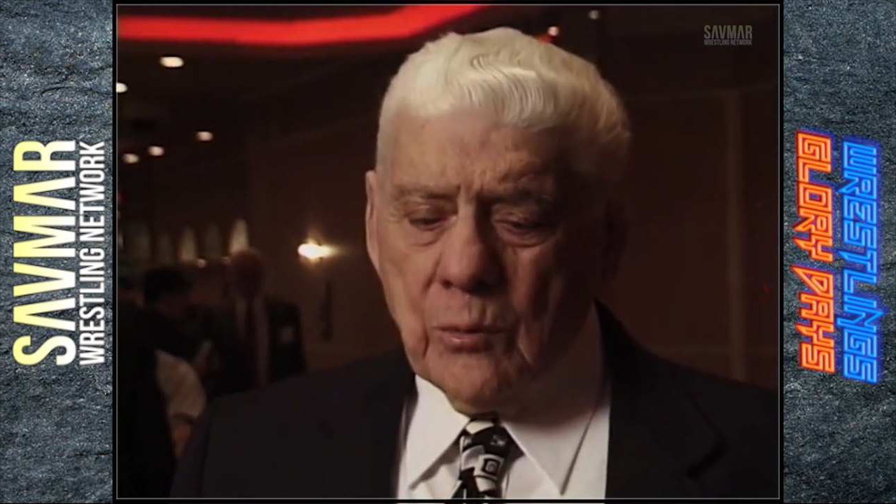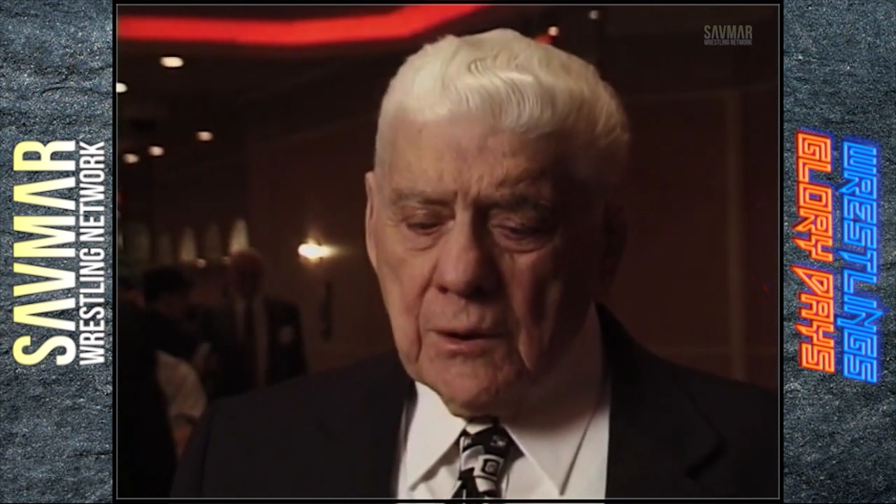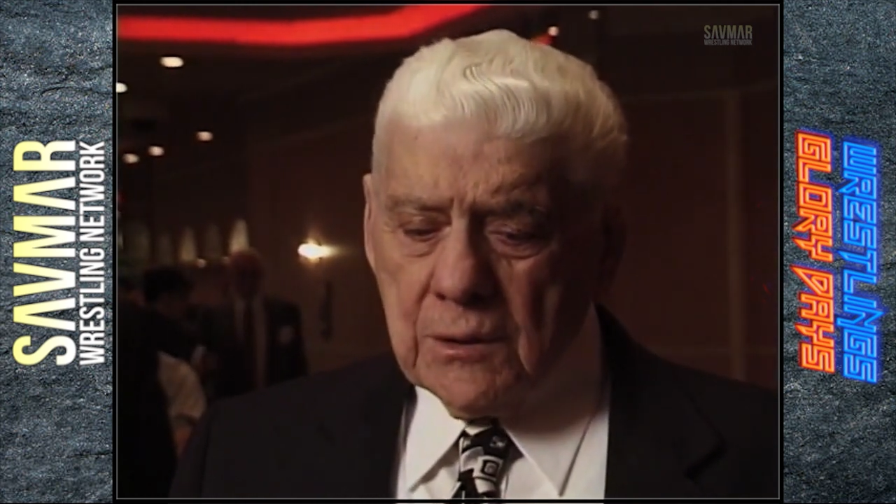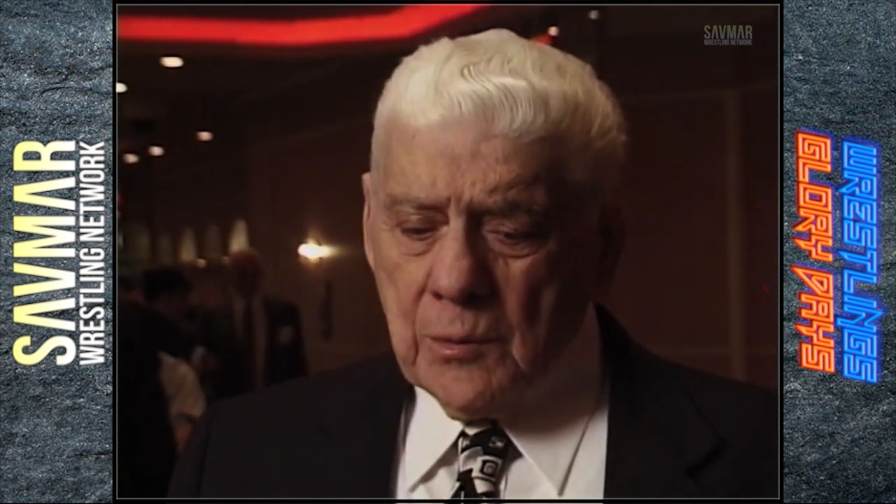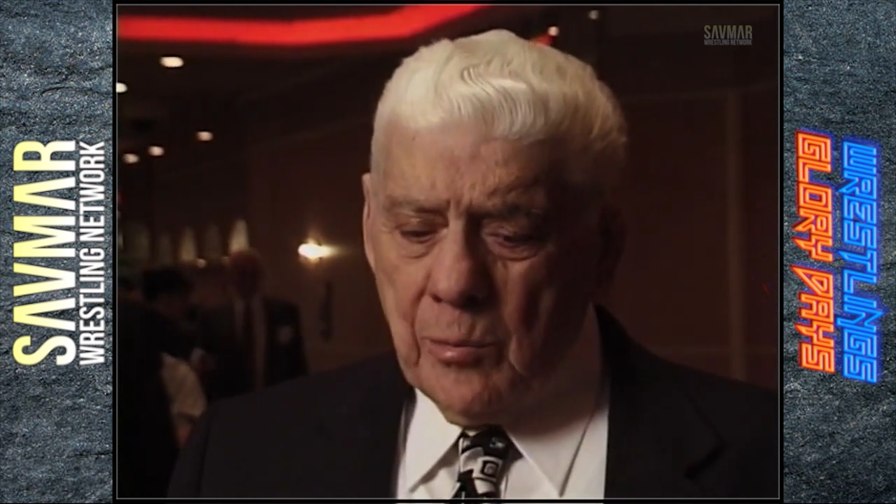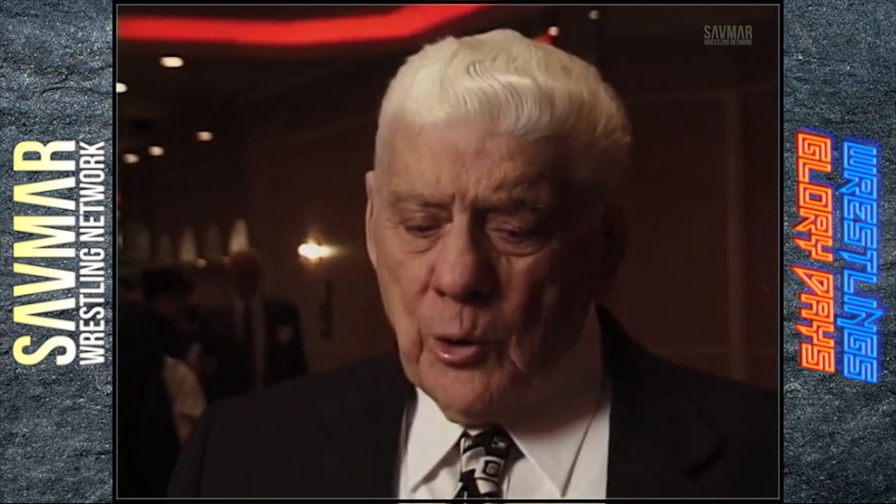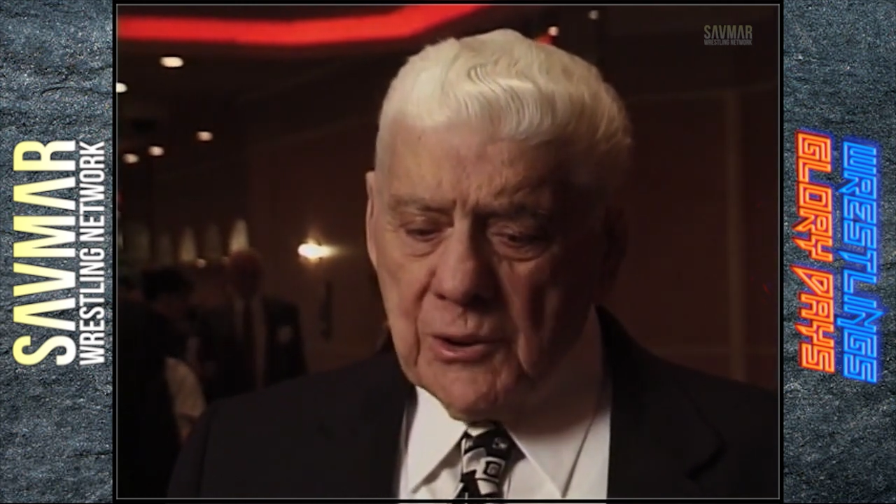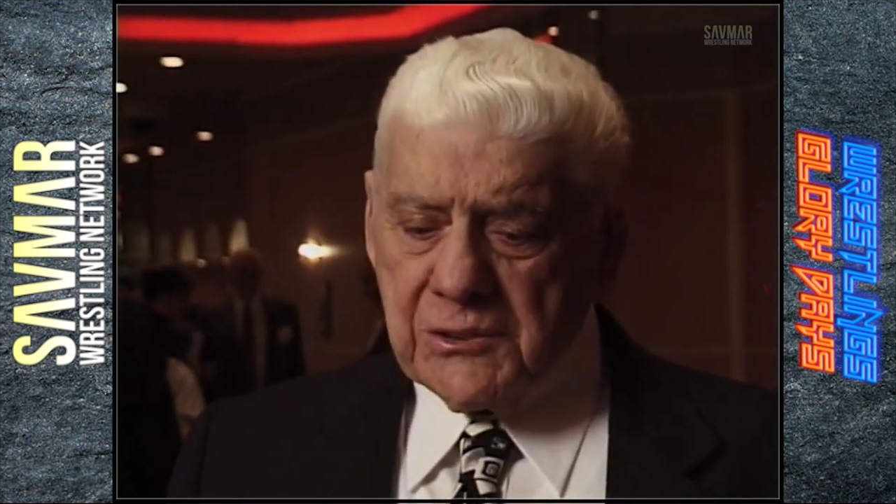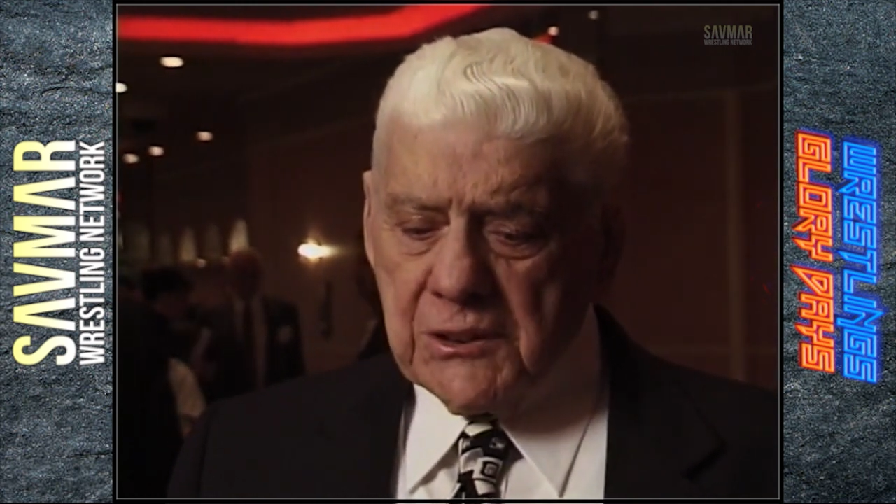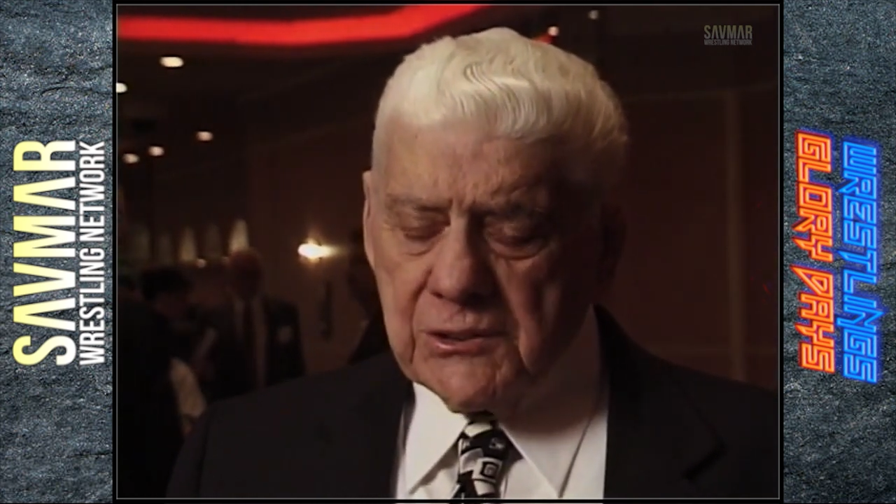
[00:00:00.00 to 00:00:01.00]
one of the
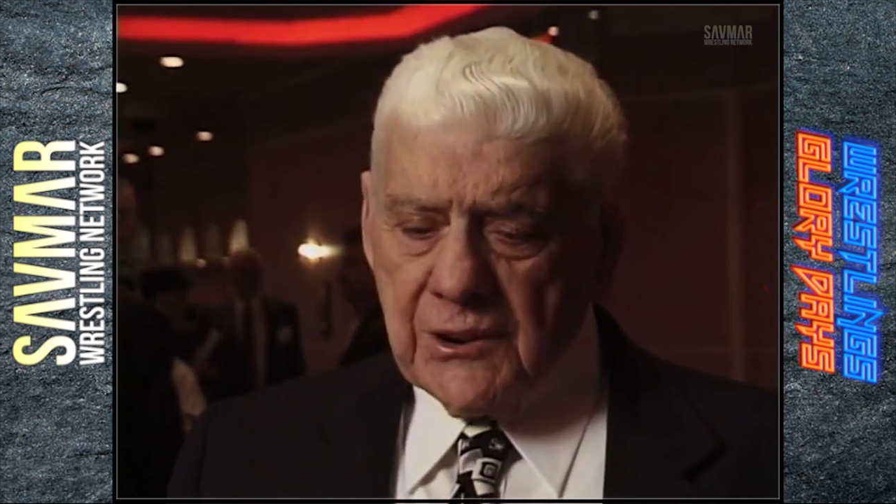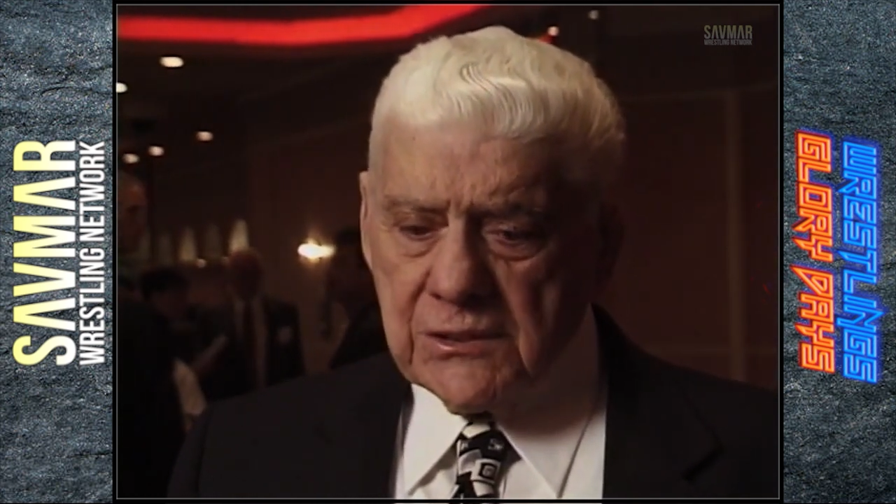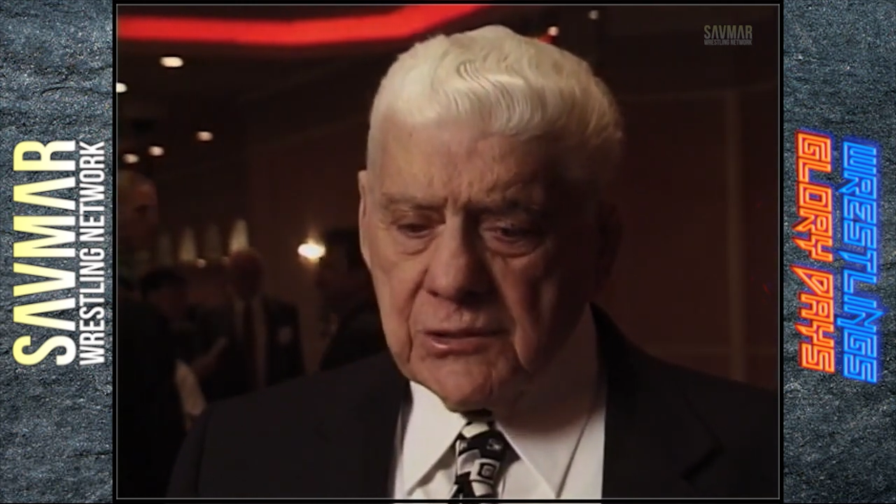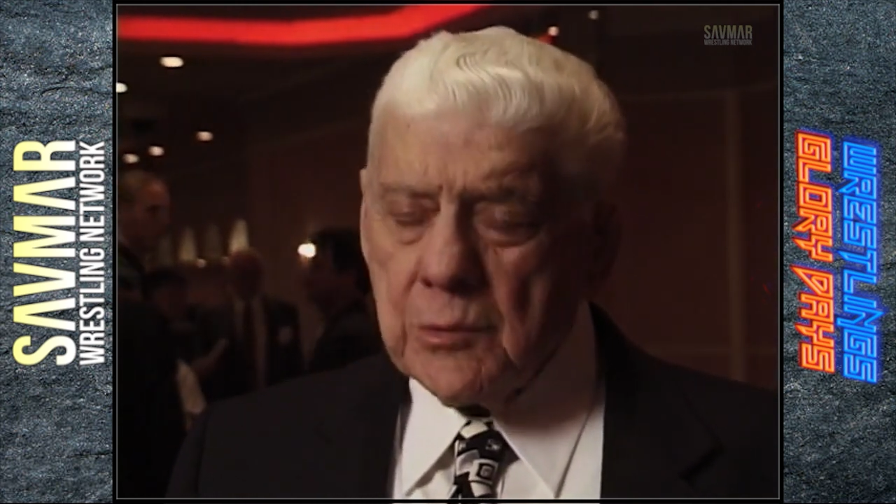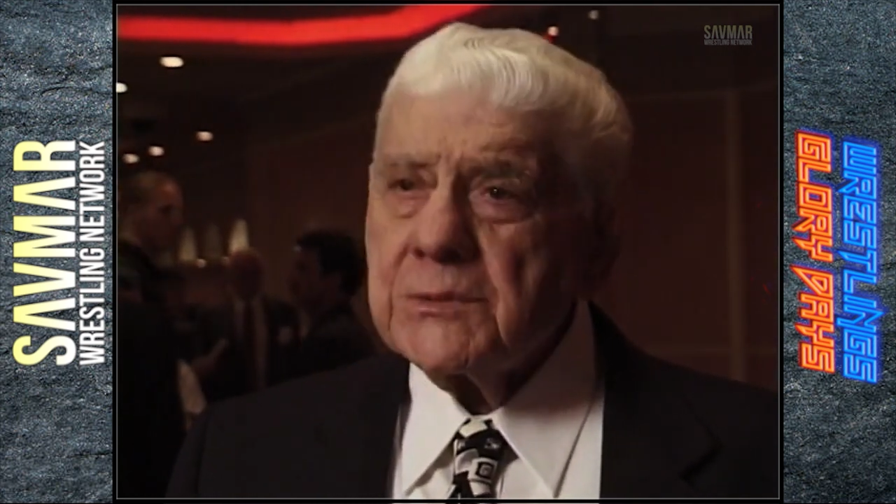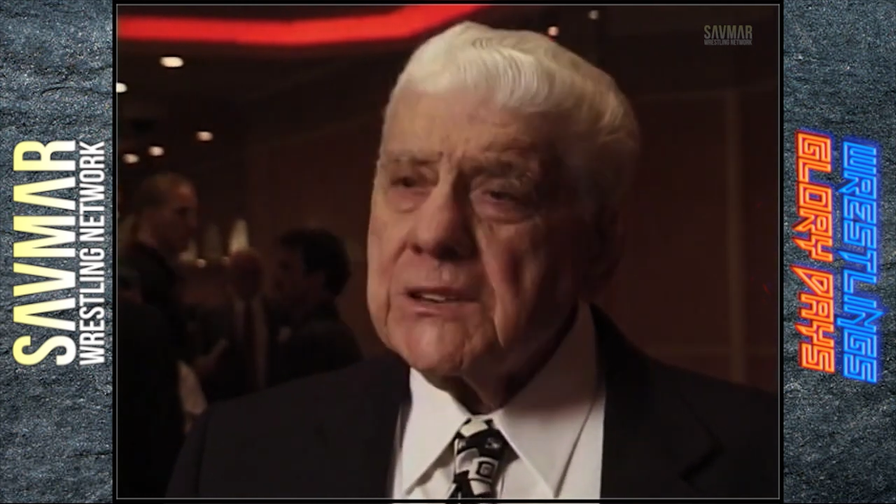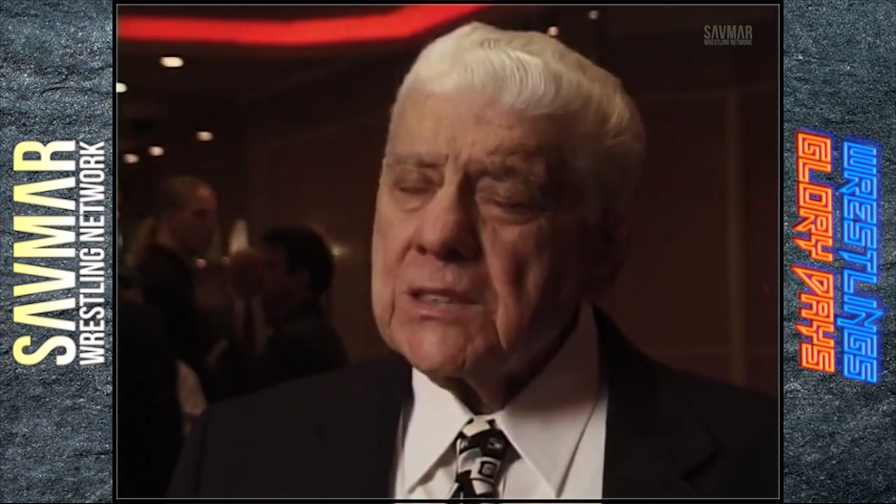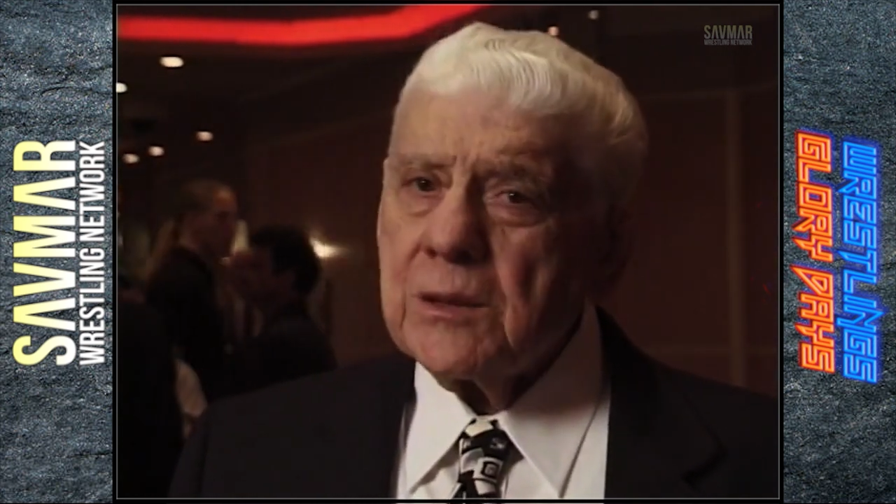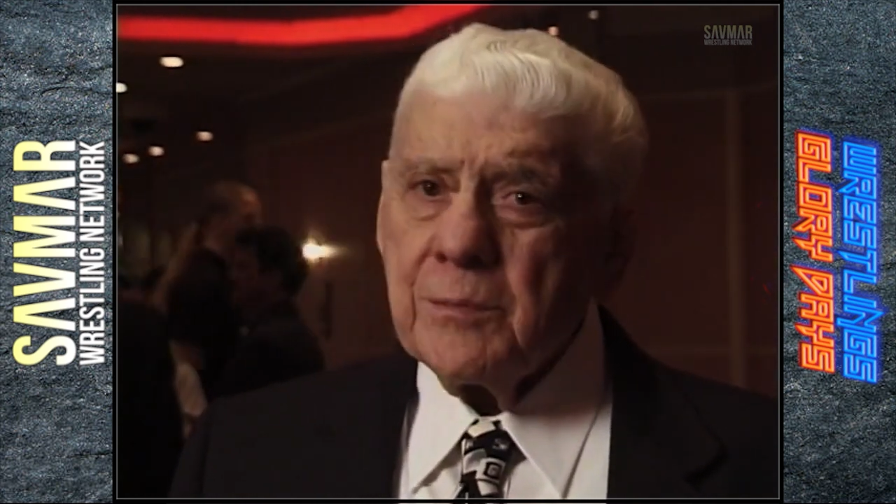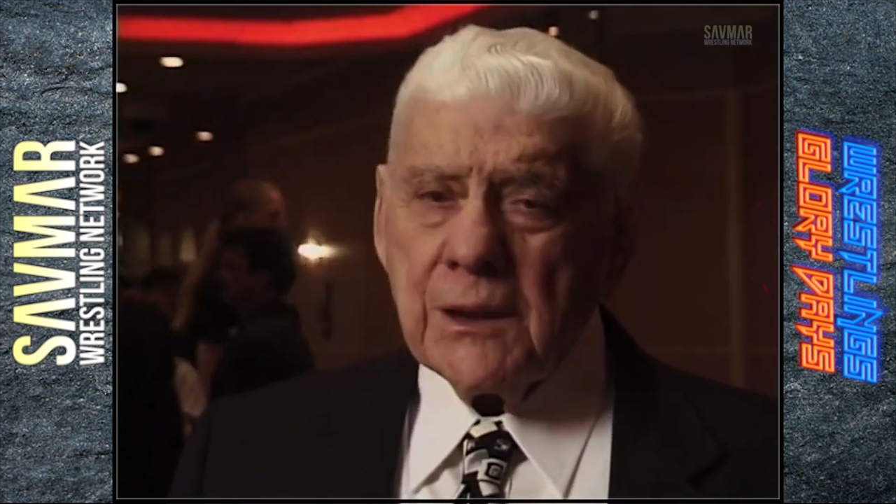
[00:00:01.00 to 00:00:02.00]
boys in the dressing room
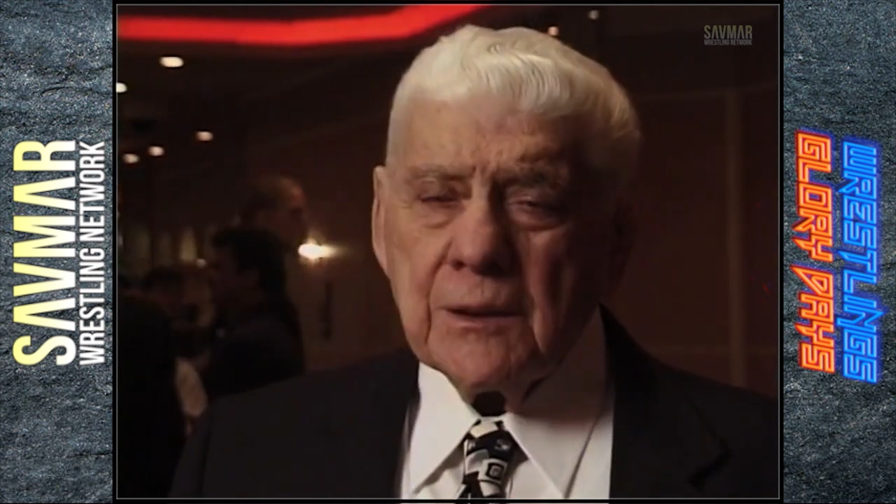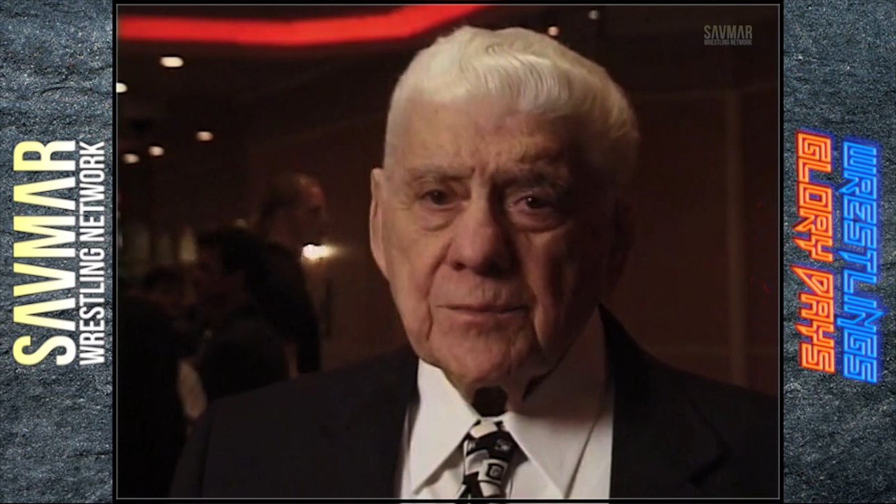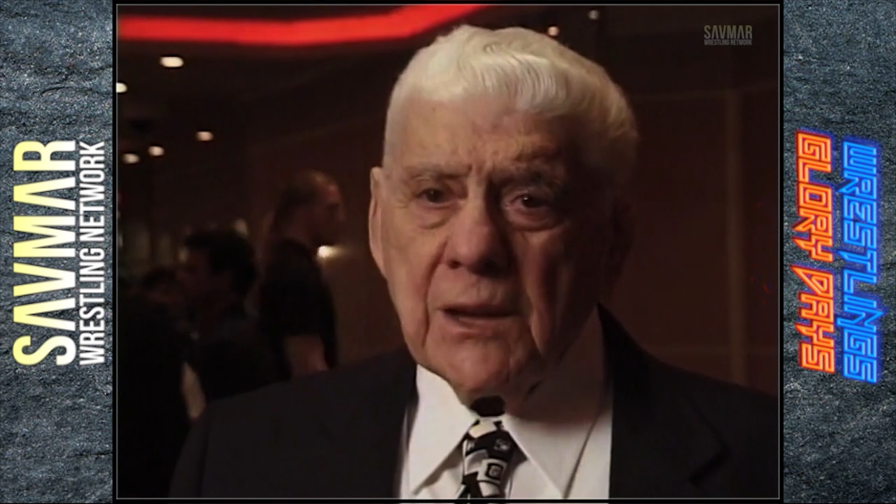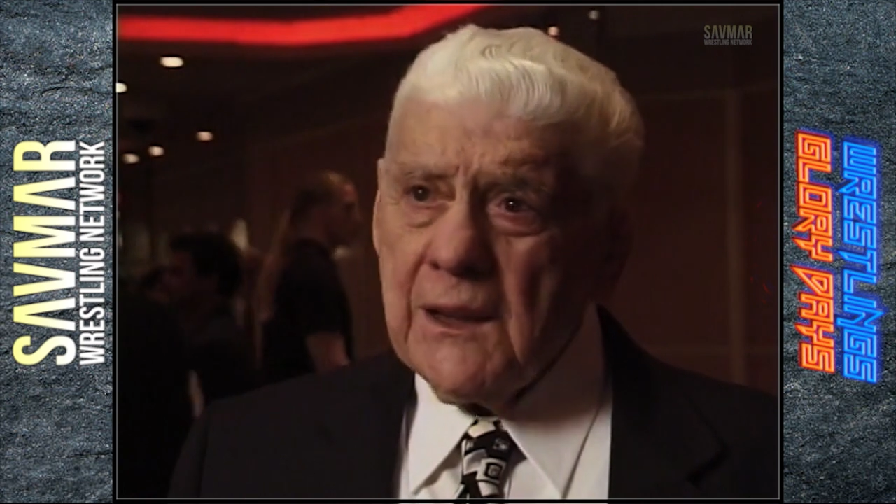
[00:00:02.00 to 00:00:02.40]
said to me,